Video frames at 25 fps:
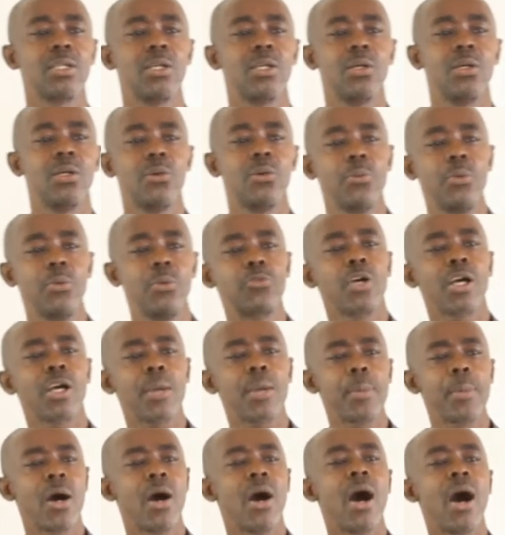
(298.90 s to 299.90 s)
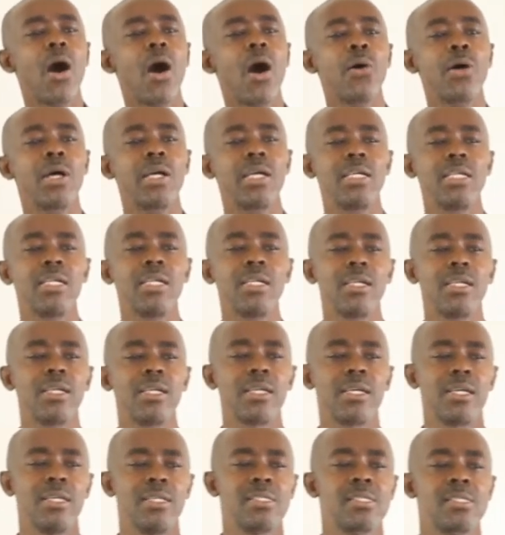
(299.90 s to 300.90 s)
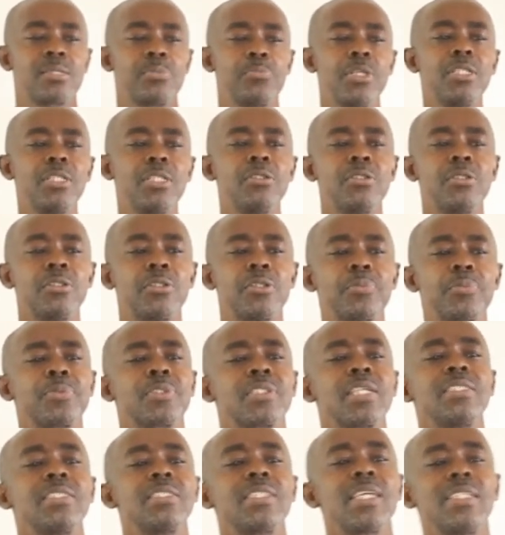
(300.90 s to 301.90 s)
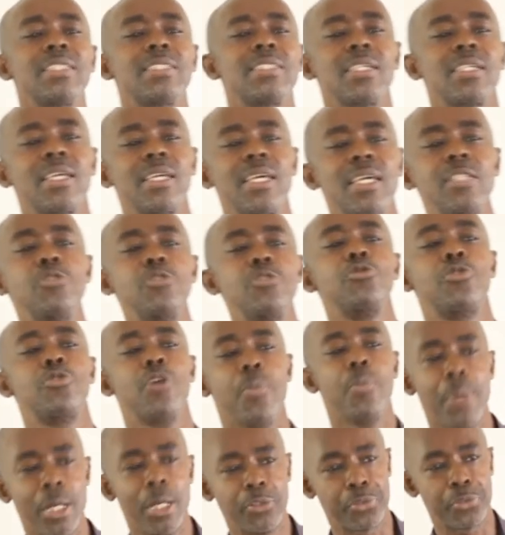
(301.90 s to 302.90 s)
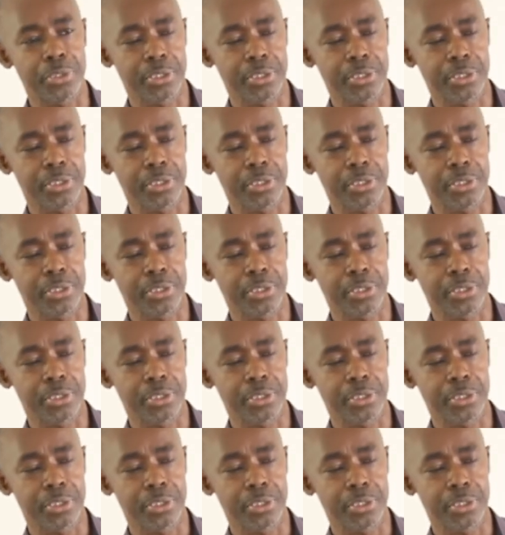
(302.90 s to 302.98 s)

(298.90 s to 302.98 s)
we talk about how it's being represented in geometry.